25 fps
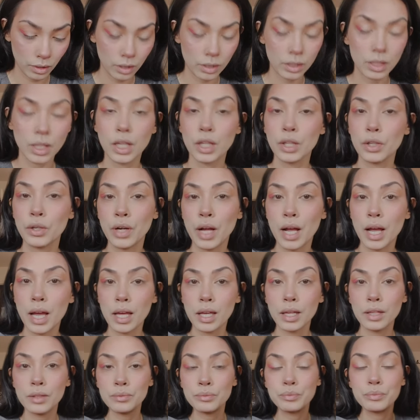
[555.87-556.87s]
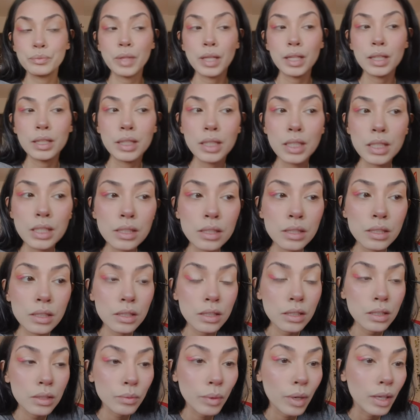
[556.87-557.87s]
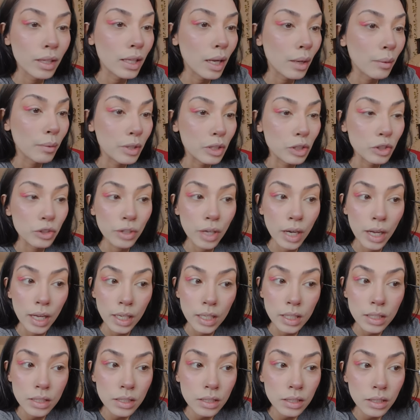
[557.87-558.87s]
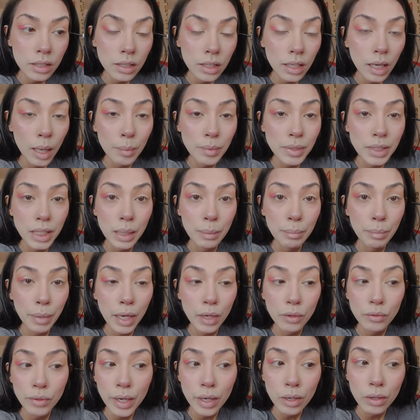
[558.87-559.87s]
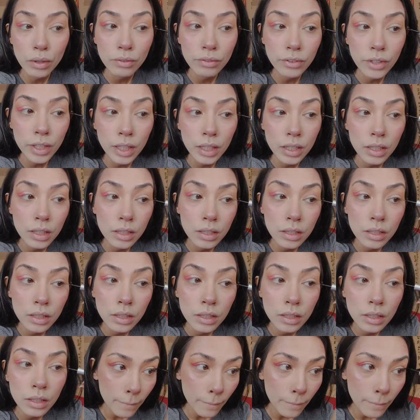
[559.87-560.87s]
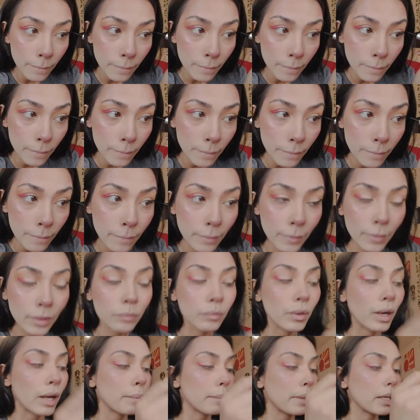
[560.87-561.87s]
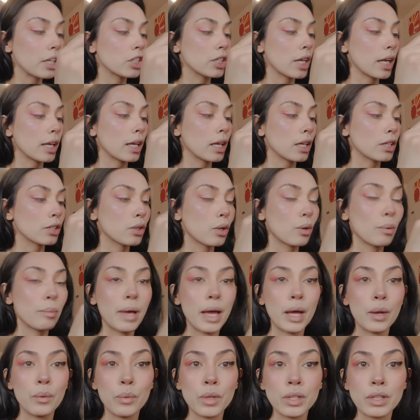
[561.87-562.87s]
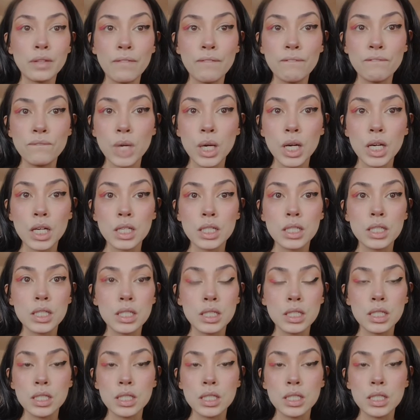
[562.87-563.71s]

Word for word: the other eye at least, while that one dries. I'm just going to paint right over it. Why am I shaking so bad? What the fuck?